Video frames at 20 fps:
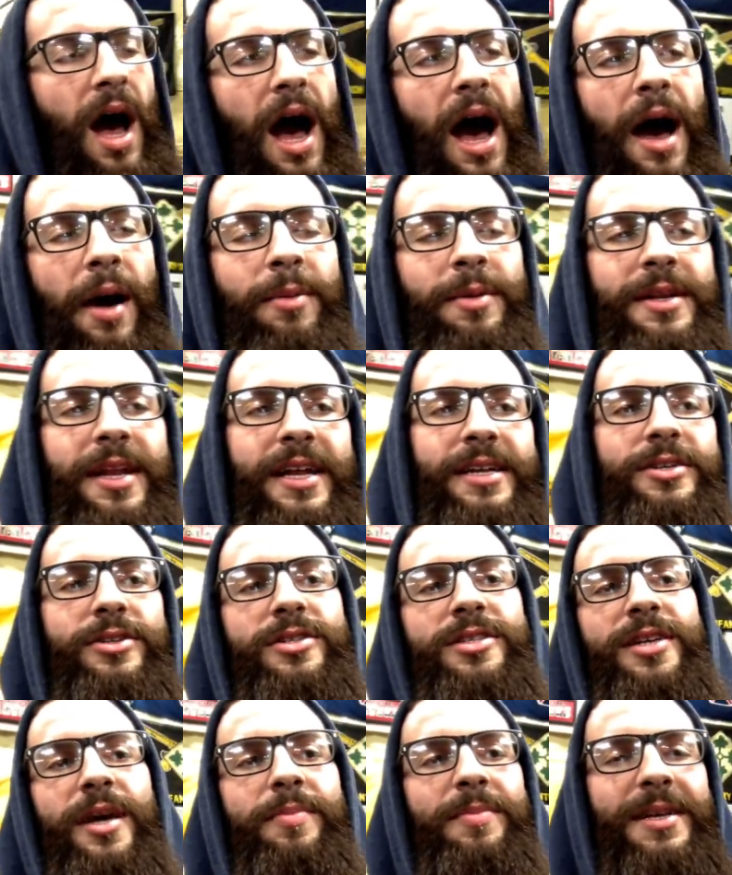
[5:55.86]
I would like to do
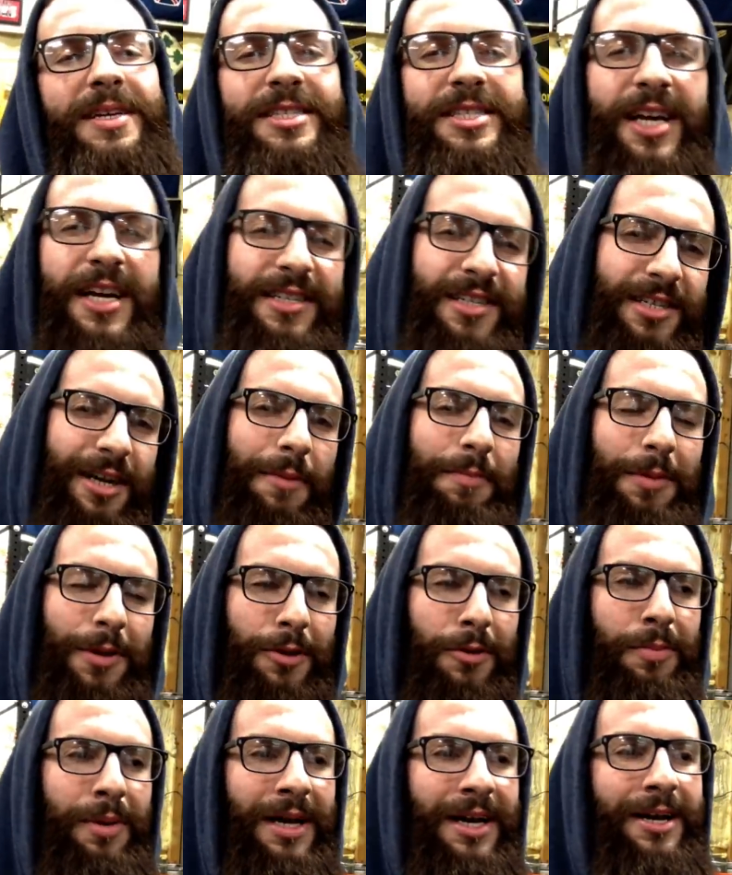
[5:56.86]
something, change it up a
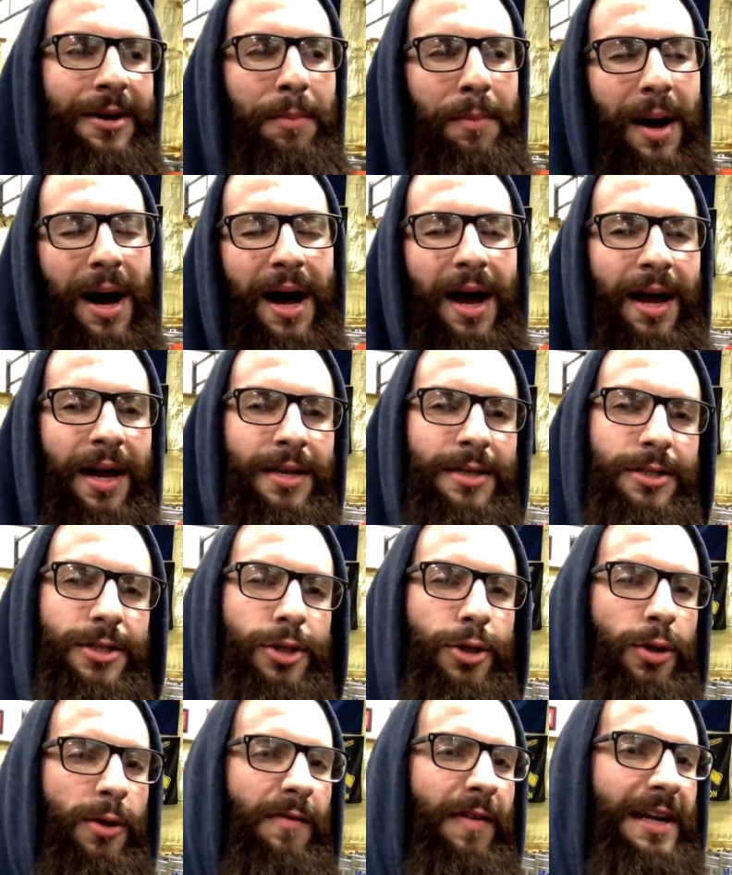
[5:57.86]
little bit, combine
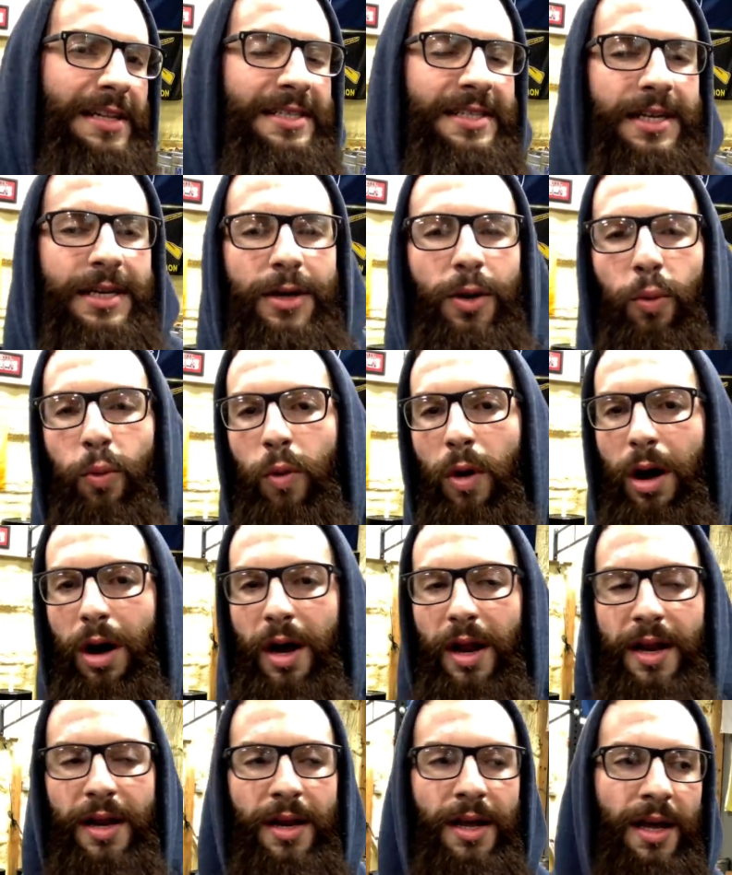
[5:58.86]
two events into
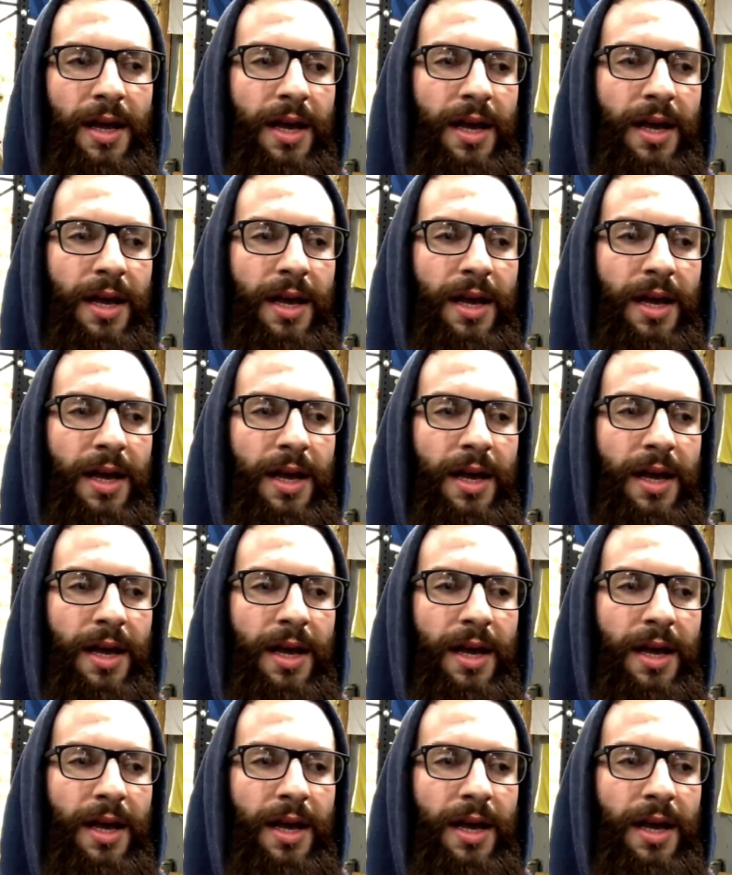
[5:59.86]
one.